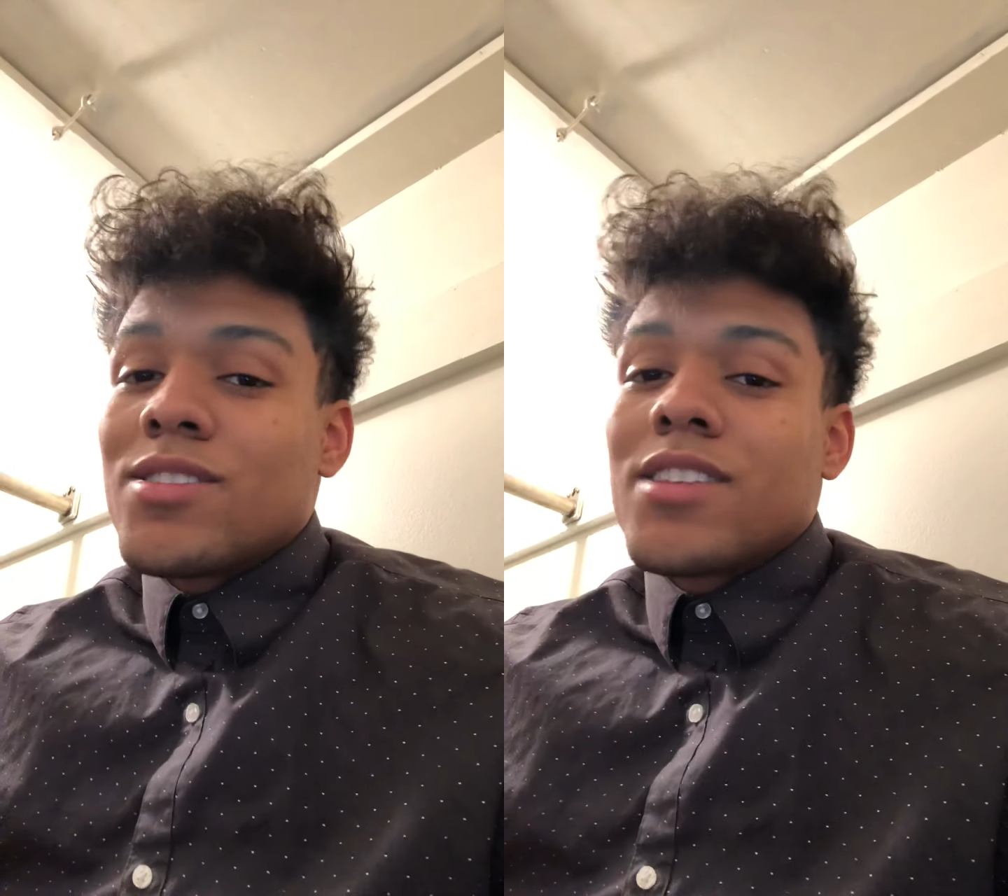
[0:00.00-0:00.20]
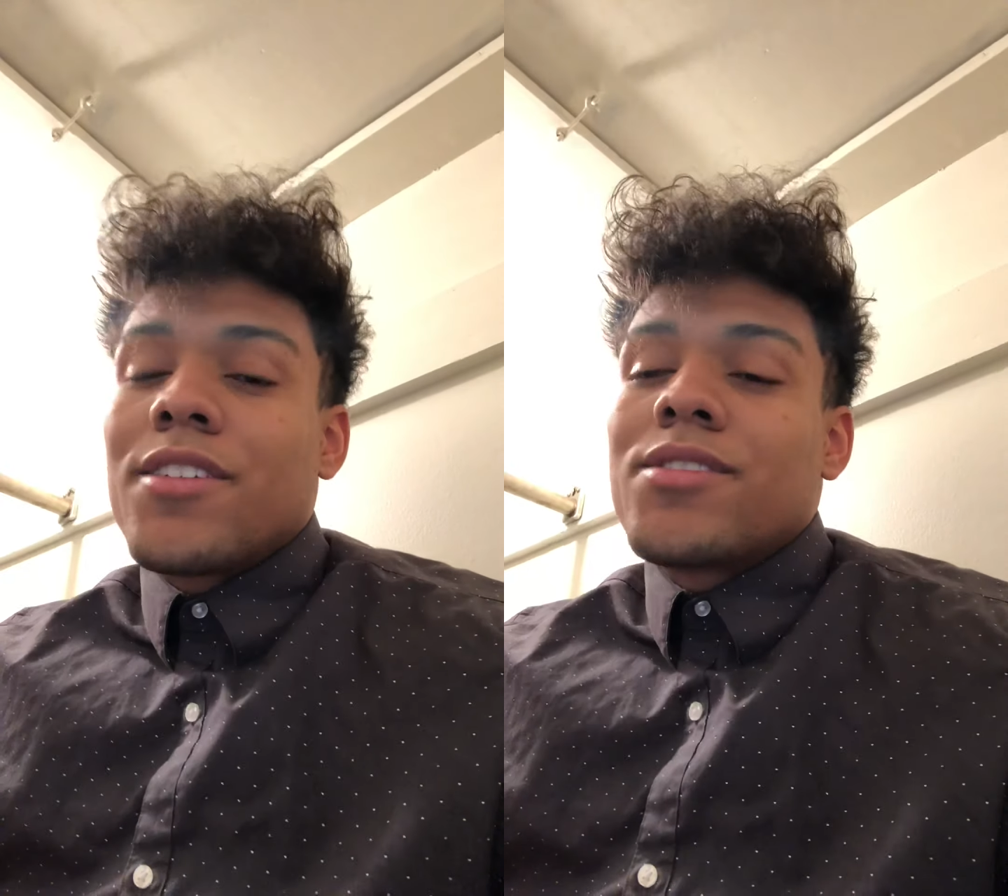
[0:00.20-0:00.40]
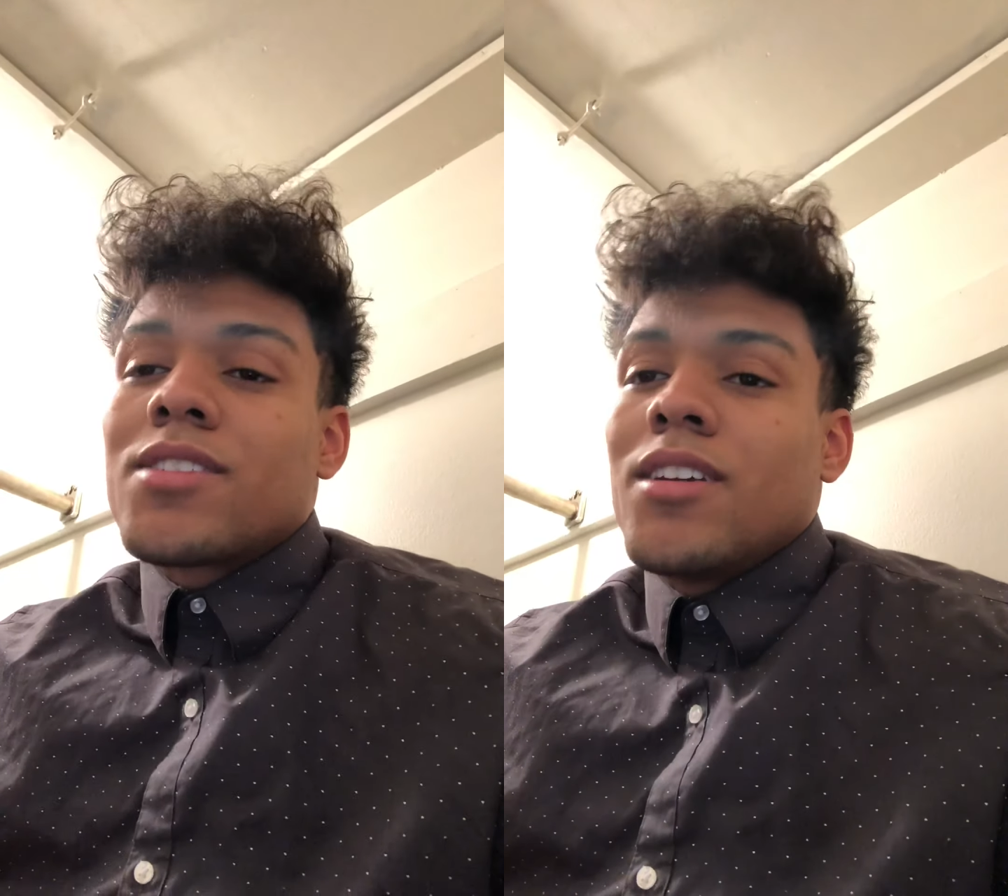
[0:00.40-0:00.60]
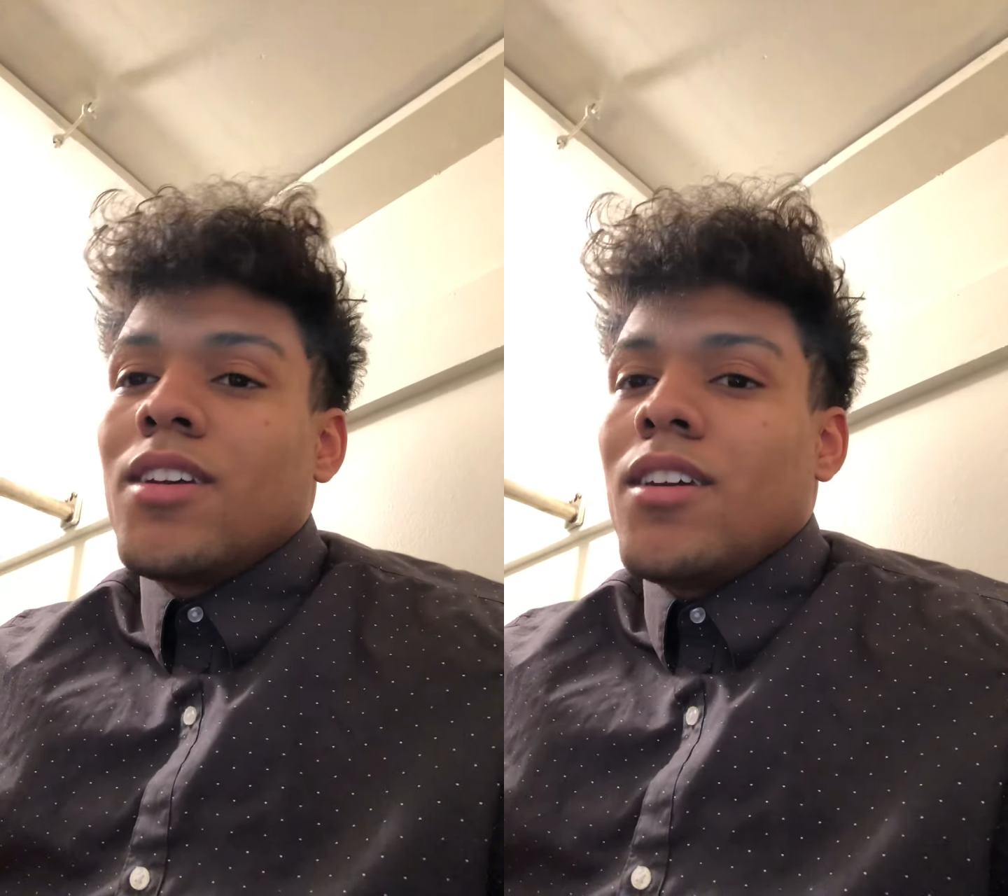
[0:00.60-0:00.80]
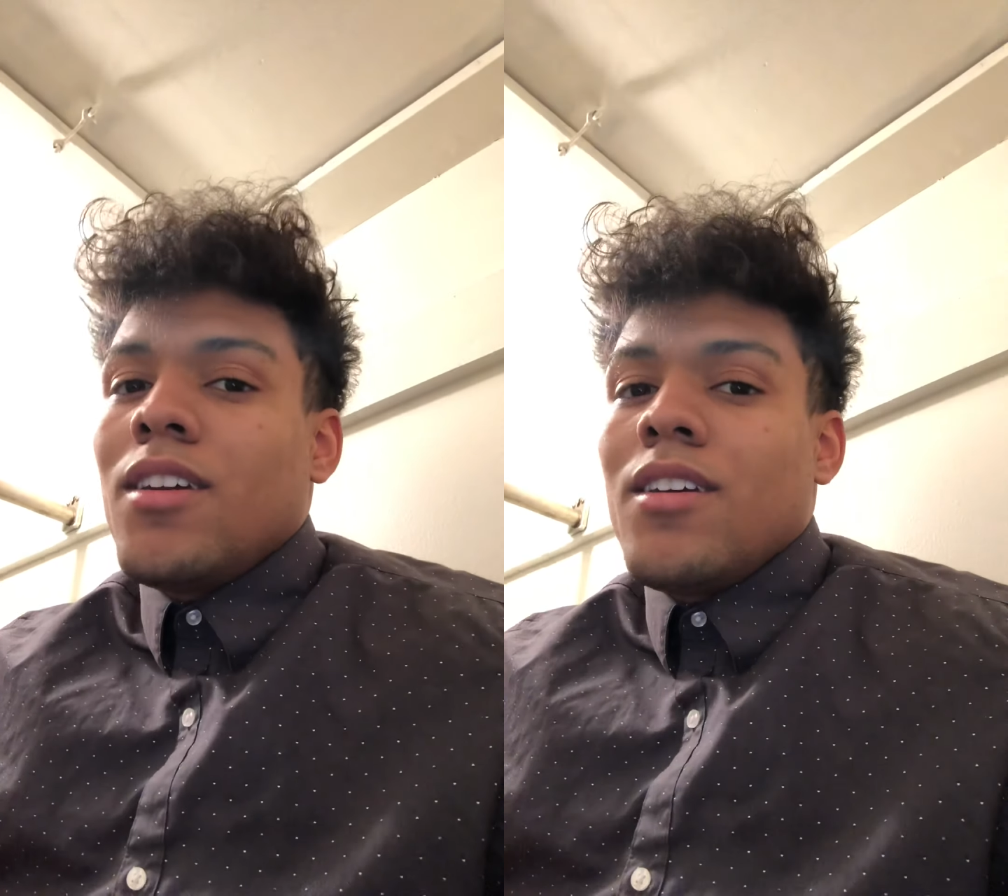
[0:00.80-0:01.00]
centers.
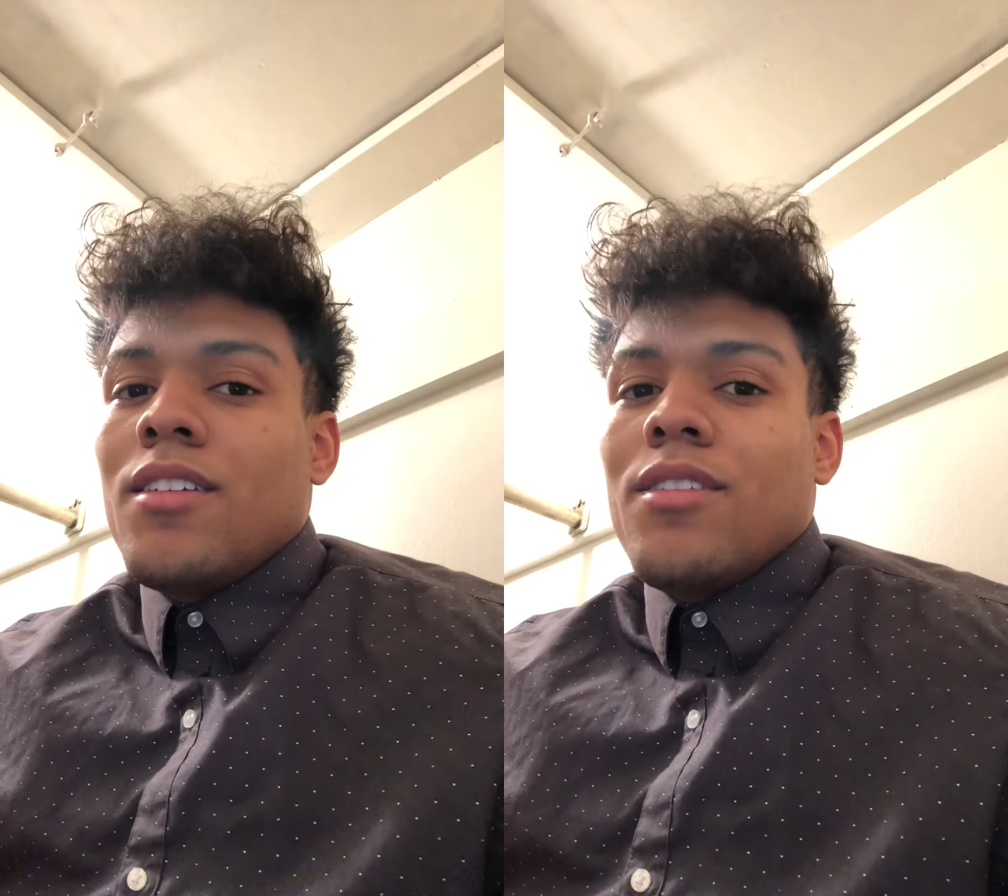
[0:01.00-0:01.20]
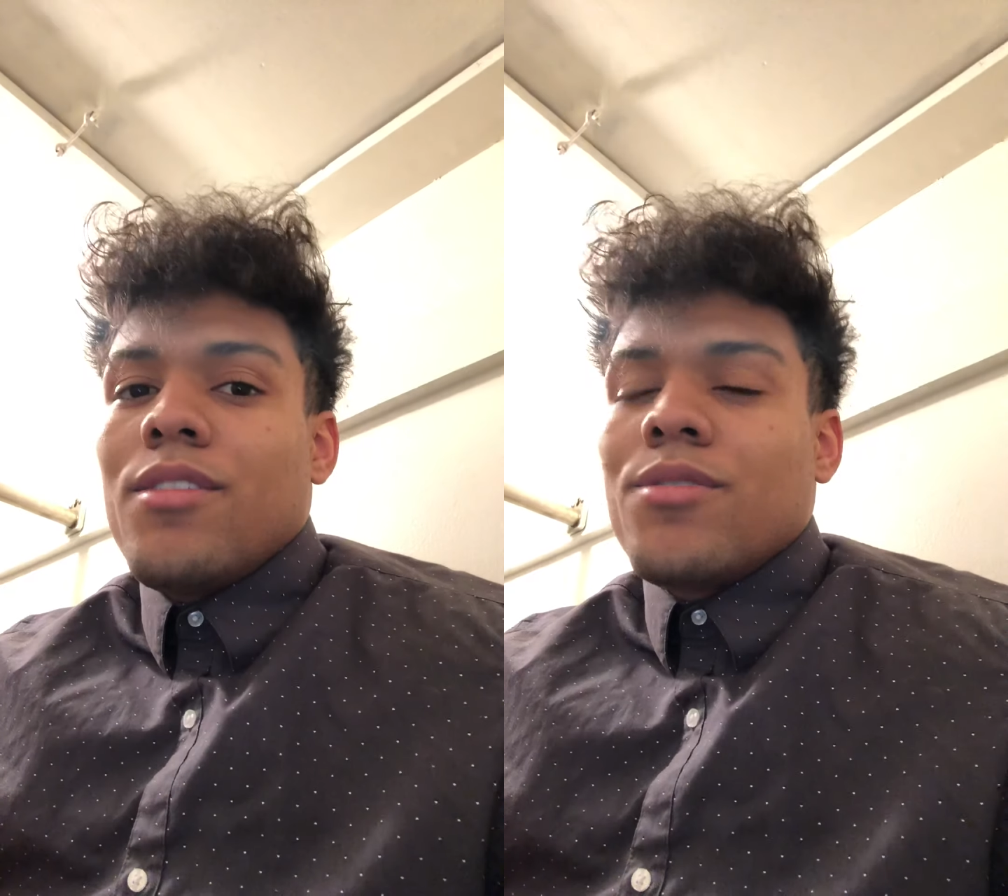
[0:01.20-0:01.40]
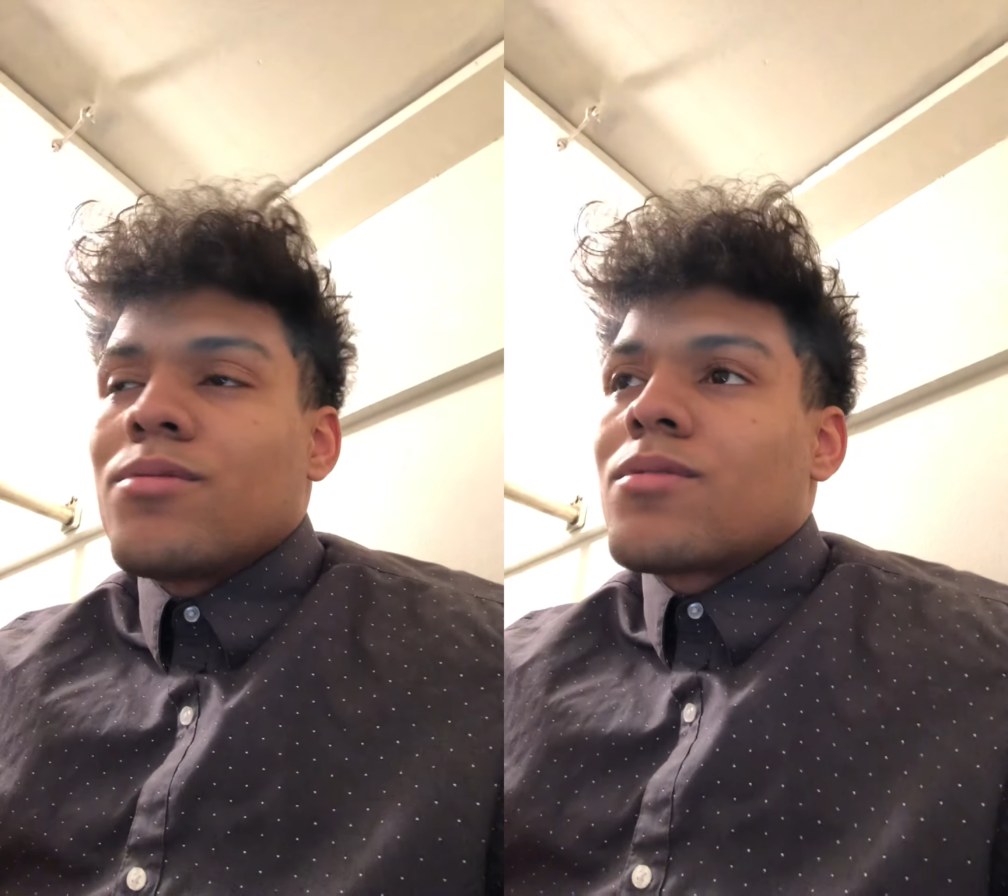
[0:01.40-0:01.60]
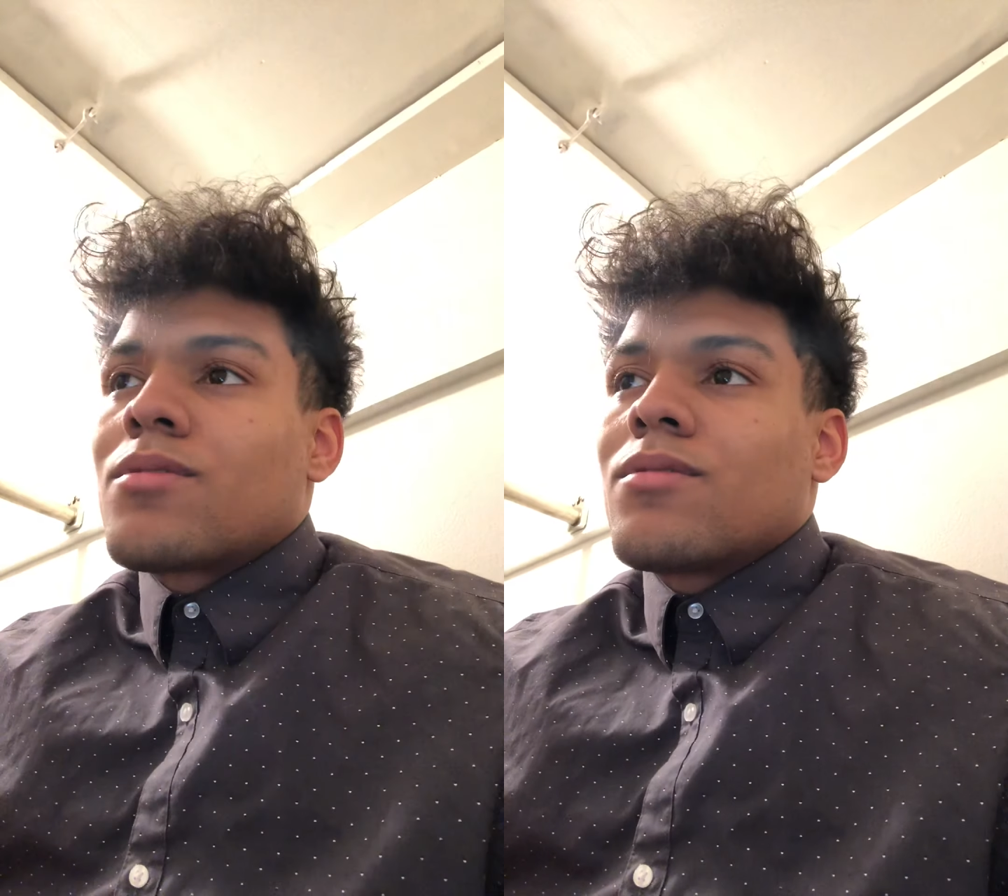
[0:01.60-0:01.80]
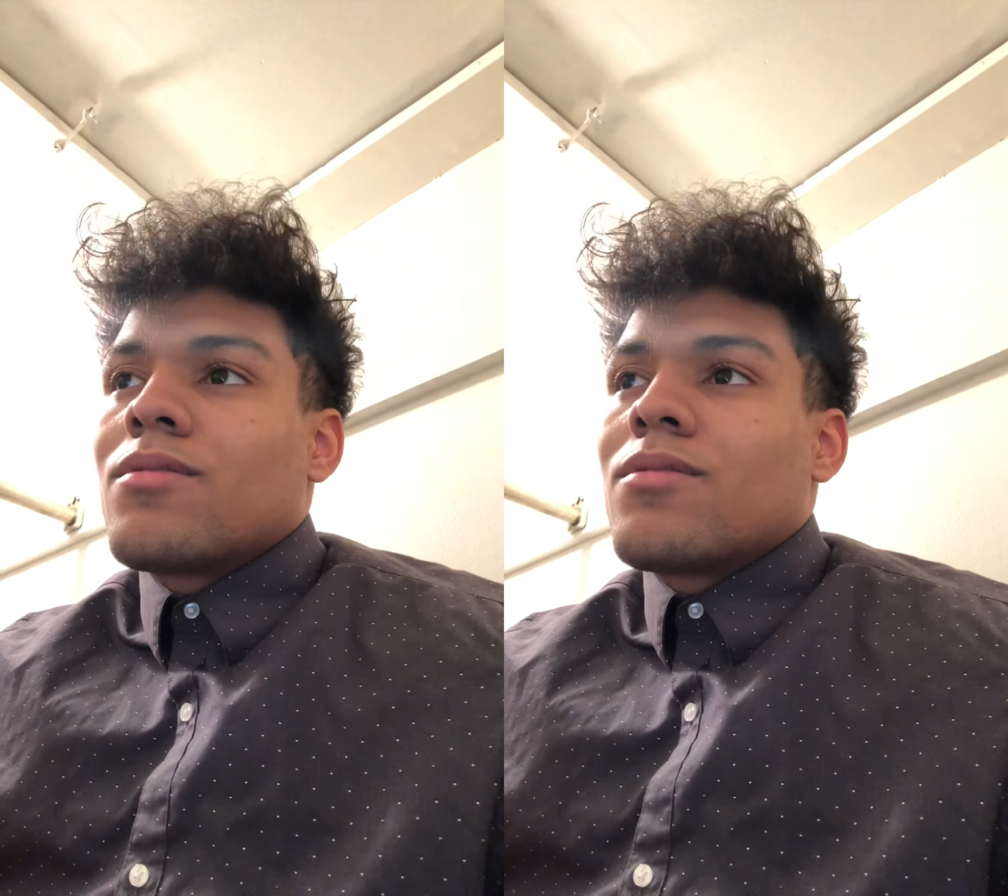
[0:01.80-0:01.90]
Those